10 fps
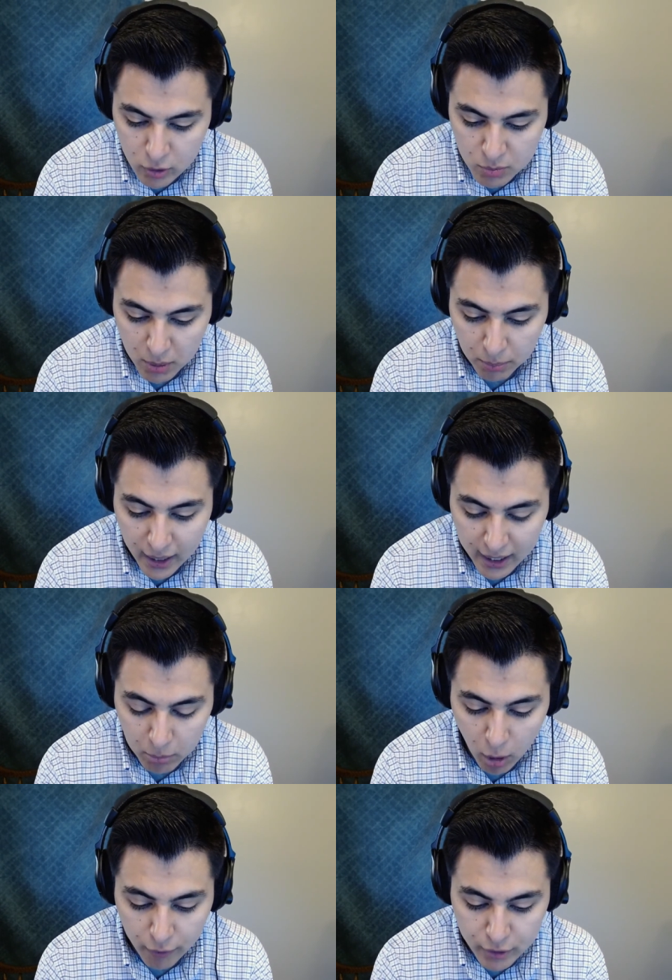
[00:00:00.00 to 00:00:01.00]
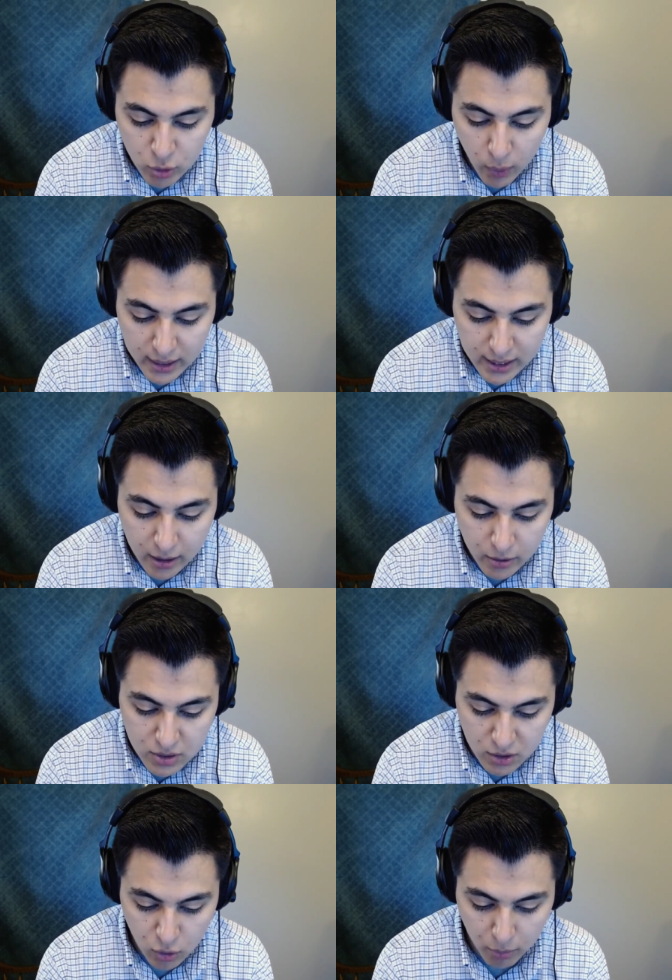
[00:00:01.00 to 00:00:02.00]
who's been playing ball for 20
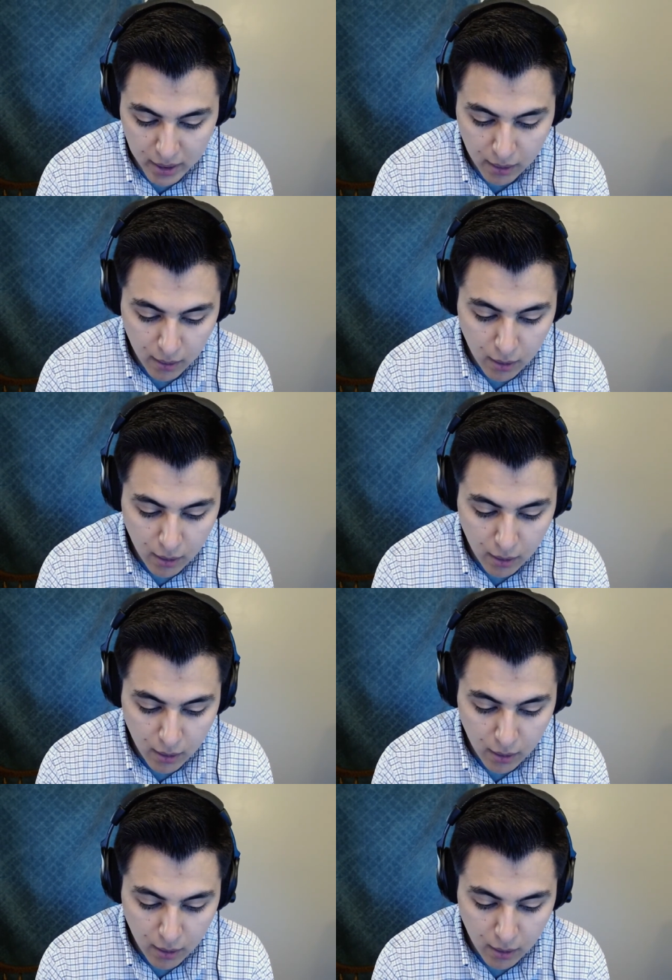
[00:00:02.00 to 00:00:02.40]
years, he told me.